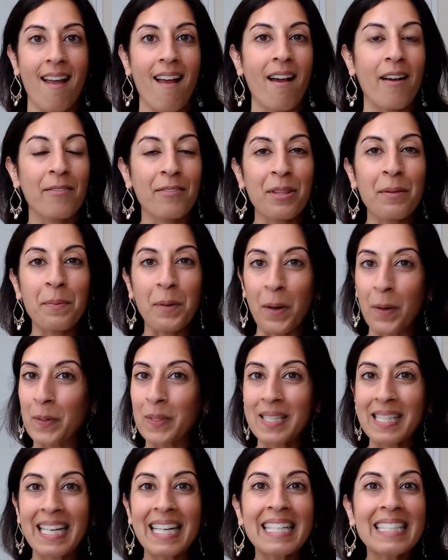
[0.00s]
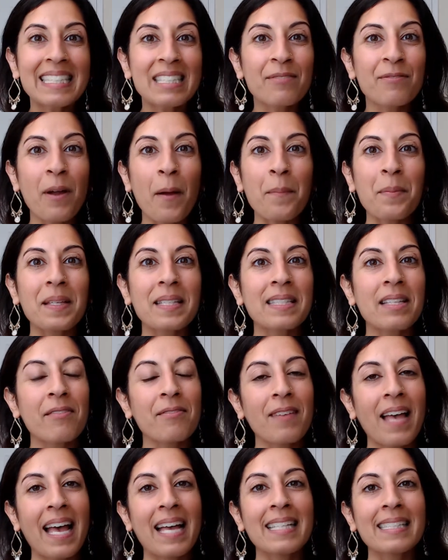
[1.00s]
of the proceeds from this
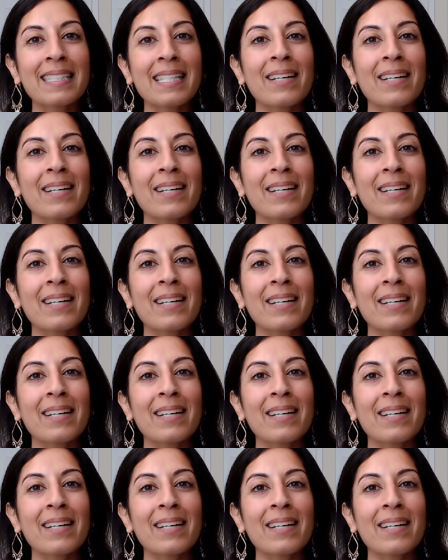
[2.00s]
event